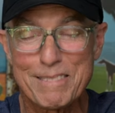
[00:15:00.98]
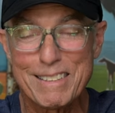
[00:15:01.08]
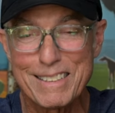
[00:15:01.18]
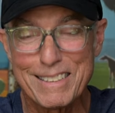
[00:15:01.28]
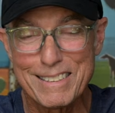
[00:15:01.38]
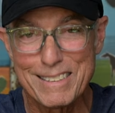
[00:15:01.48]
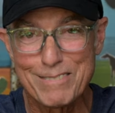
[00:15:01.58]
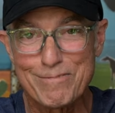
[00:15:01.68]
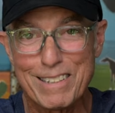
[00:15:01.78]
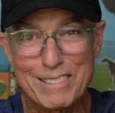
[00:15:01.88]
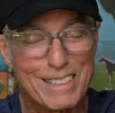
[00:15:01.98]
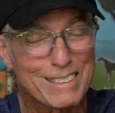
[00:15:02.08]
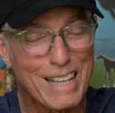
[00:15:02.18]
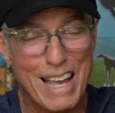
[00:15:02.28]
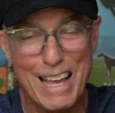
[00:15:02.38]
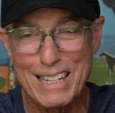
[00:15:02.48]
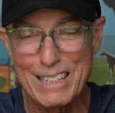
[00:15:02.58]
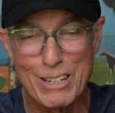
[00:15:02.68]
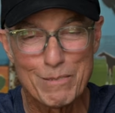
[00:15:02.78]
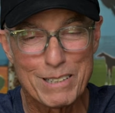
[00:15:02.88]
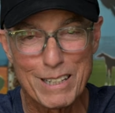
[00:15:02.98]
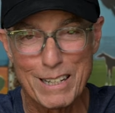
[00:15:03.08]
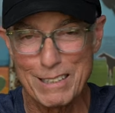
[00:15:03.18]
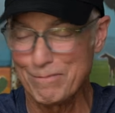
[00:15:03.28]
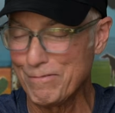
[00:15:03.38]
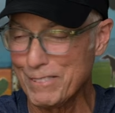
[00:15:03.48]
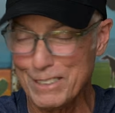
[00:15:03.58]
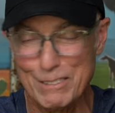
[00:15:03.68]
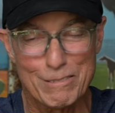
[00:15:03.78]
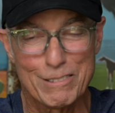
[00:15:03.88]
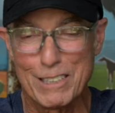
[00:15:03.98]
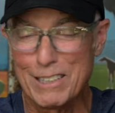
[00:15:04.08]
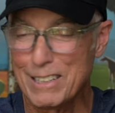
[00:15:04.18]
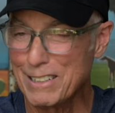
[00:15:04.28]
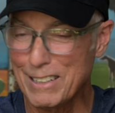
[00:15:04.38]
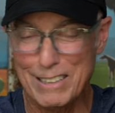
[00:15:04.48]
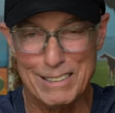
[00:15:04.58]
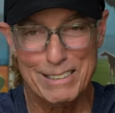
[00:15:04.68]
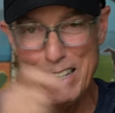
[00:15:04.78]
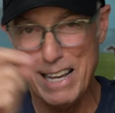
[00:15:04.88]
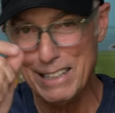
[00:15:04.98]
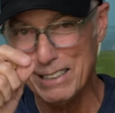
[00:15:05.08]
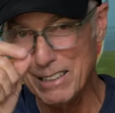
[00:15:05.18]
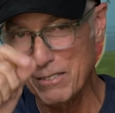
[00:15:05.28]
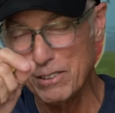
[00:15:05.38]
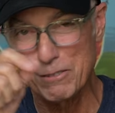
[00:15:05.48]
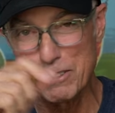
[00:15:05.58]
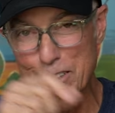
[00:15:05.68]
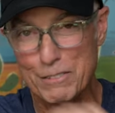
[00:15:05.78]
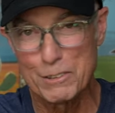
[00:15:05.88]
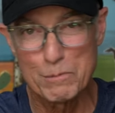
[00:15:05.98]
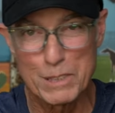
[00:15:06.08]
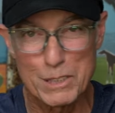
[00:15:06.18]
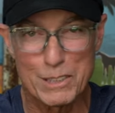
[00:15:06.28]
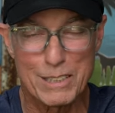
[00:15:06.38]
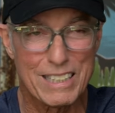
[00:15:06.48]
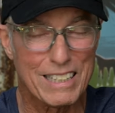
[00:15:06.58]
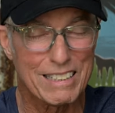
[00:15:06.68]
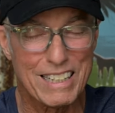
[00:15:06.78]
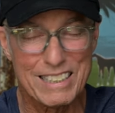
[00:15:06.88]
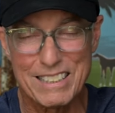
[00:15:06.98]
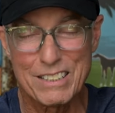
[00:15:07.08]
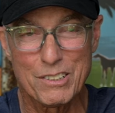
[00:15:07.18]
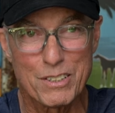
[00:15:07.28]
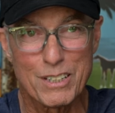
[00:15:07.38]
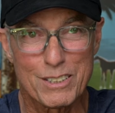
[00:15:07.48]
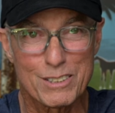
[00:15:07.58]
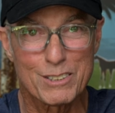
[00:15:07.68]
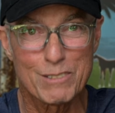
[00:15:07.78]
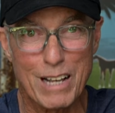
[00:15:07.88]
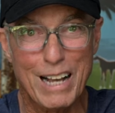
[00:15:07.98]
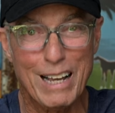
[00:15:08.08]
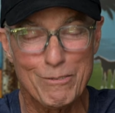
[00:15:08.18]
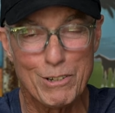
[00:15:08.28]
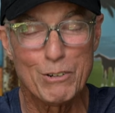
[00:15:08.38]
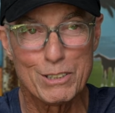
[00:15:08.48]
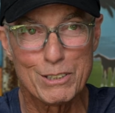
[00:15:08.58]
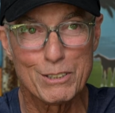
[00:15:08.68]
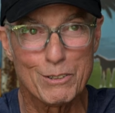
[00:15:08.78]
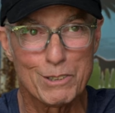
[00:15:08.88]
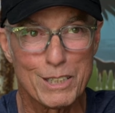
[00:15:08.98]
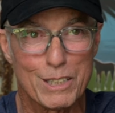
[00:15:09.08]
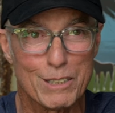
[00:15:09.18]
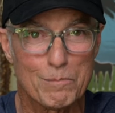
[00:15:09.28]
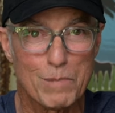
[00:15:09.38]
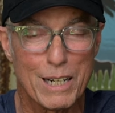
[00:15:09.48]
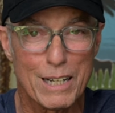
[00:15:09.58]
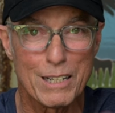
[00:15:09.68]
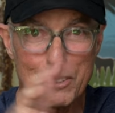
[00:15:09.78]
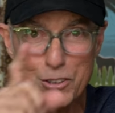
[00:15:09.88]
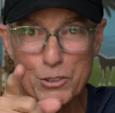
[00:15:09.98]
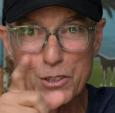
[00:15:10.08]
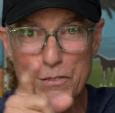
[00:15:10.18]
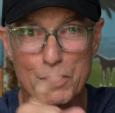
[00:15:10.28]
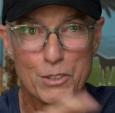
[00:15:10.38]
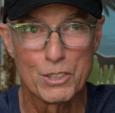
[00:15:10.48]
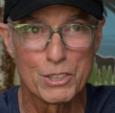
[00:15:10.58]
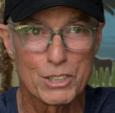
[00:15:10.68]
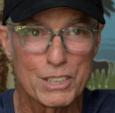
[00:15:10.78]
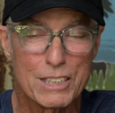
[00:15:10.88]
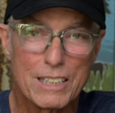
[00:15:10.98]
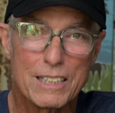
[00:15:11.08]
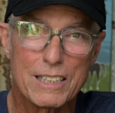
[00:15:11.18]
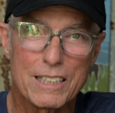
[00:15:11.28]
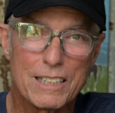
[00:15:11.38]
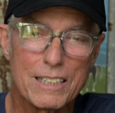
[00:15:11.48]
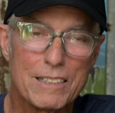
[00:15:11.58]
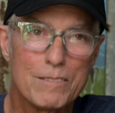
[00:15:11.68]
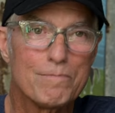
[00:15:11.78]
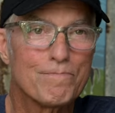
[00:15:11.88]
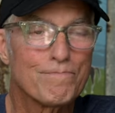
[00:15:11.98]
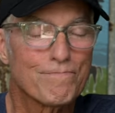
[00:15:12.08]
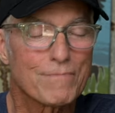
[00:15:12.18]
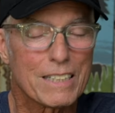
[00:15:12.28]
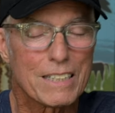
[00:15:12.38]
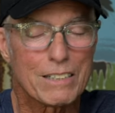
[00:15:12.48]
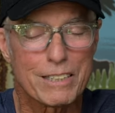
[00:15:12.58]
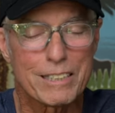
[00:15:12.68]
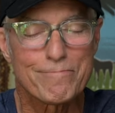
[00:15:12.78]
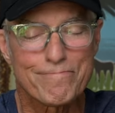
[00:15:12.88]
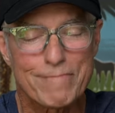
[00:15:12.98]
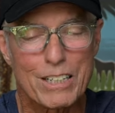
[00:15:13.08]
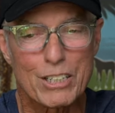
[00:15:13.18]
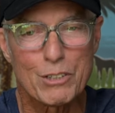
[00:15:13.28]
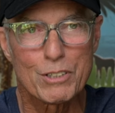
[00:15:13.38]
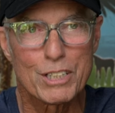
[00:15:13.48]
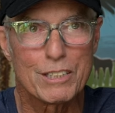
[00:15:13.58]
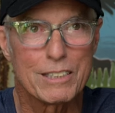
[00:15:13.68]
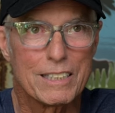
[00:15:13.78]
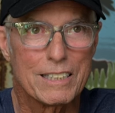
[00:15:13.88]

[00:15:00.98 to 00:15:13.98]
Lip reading: Kingdom, that's hanging on me like a freaking, like a dangly off the rearview mirror. I got to go there because I got voted to go there by you, the viewers. Anyway, got to go there.